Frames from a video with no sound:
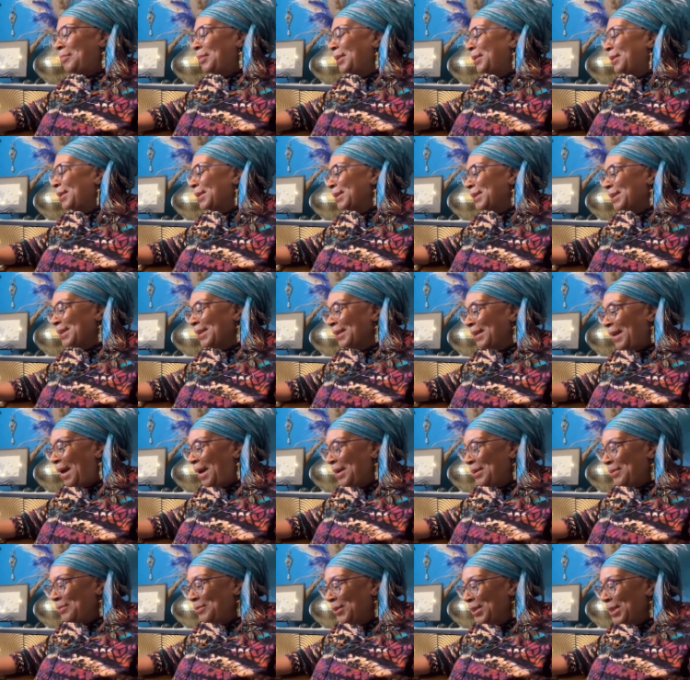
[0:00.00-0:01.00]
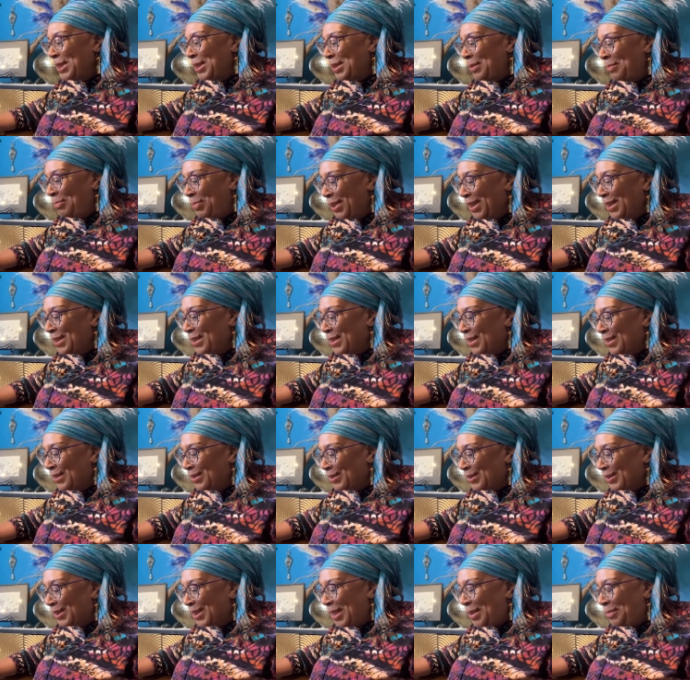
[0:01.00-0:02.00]
because a lot one of the big
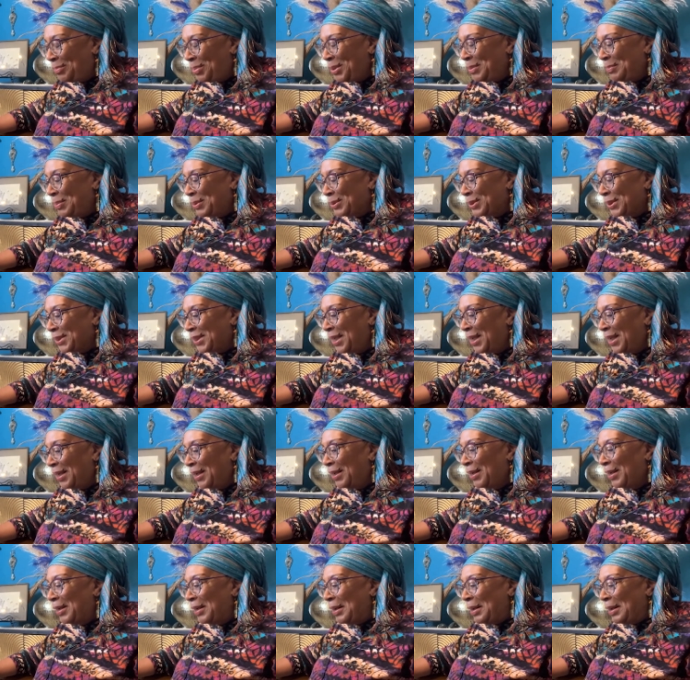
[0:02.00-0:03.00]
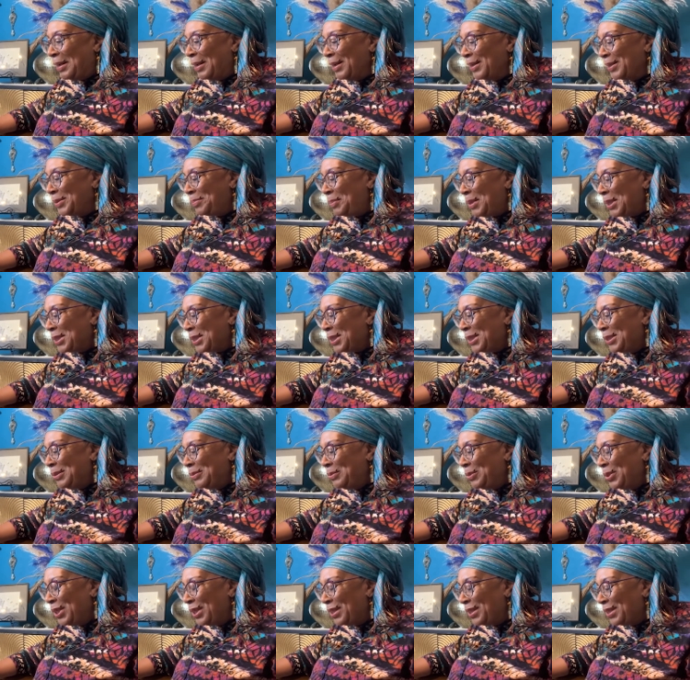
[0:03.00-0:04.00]
deals that people say,
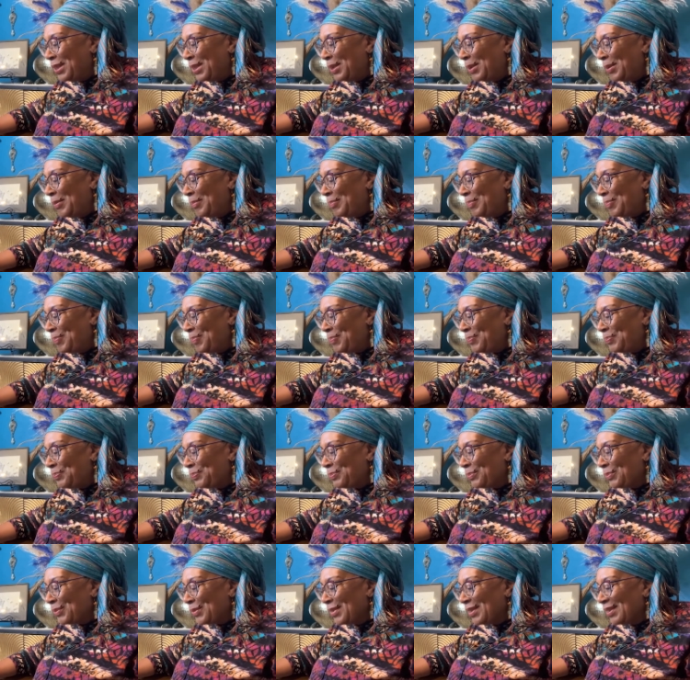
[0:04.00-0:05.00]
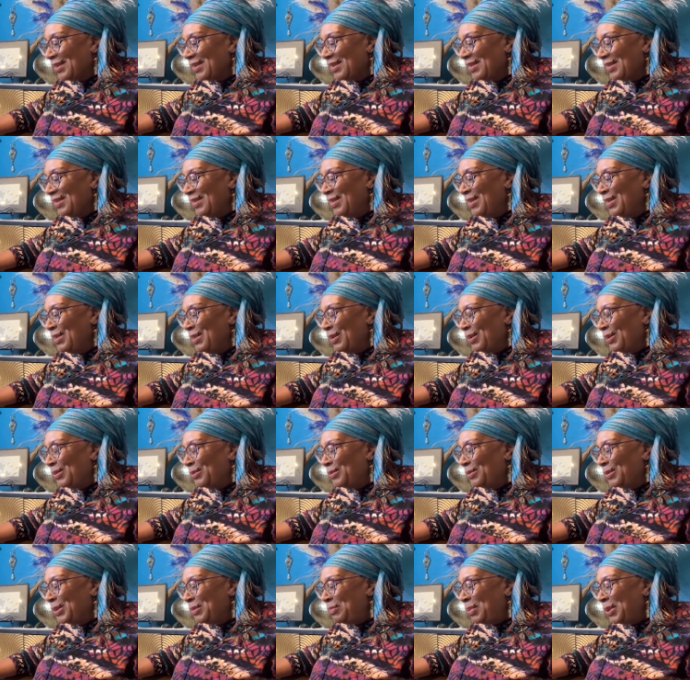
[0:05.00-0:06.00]
especially with, um, you
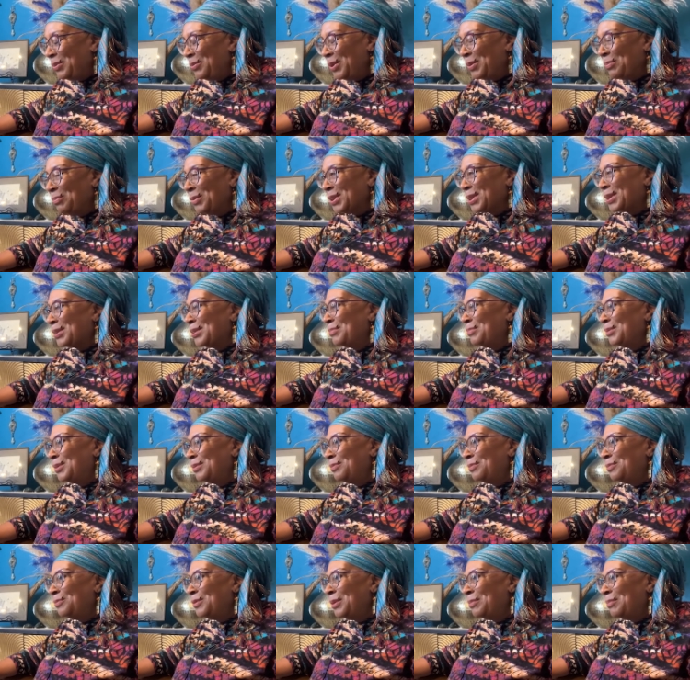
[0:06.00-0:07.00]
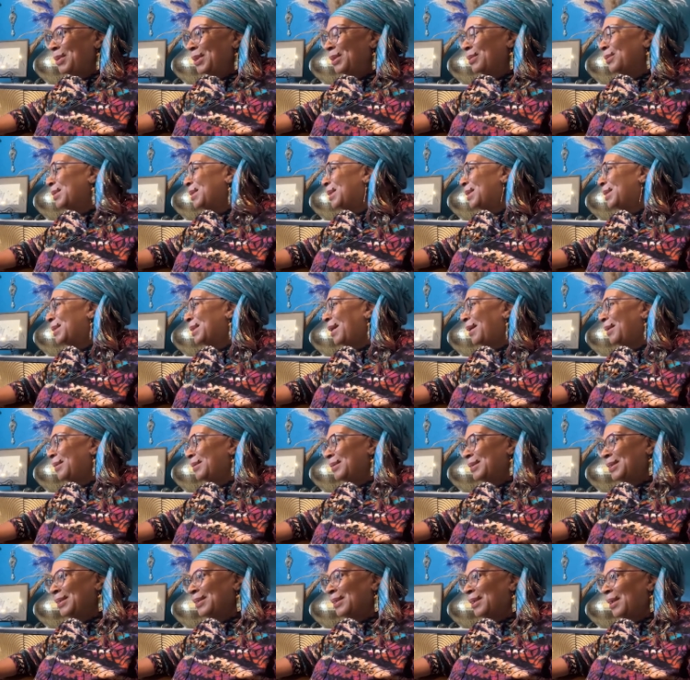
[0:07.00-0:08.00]
know, would be with Muslim women or
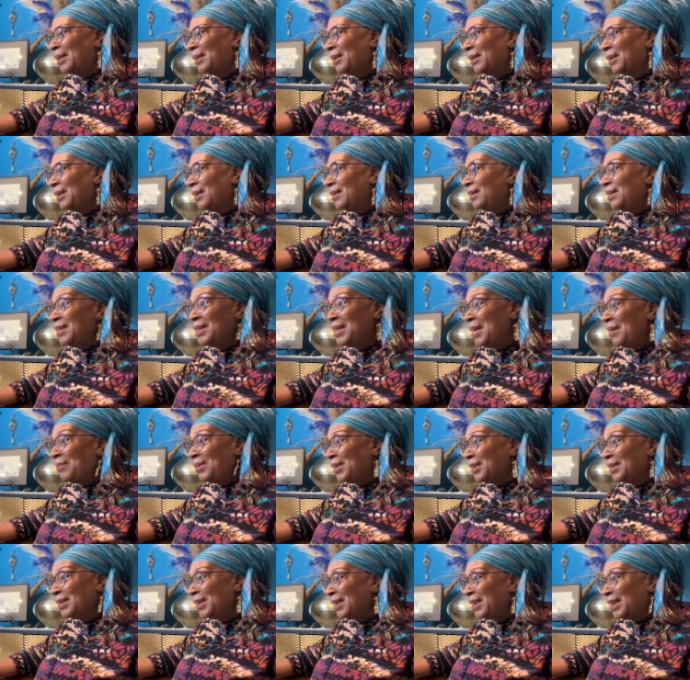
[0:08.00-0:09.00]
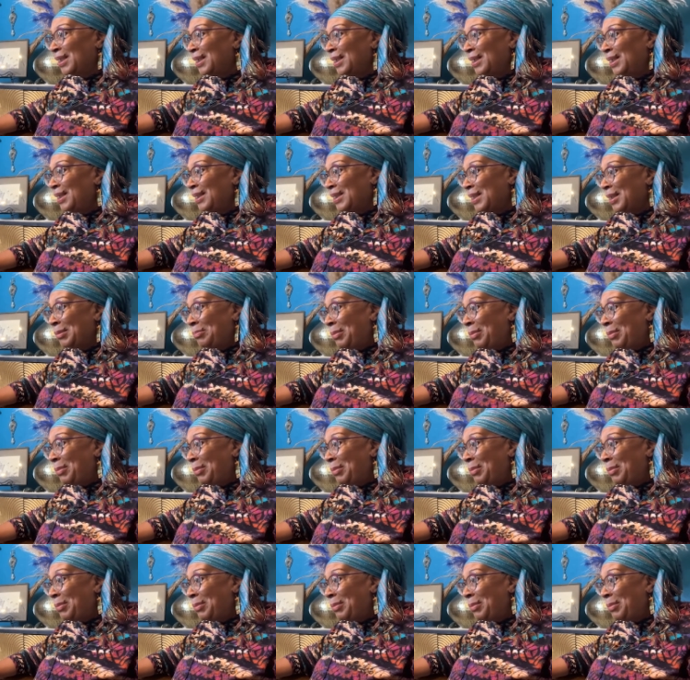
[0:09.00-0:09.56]
designers. They're like, you're never going to get anything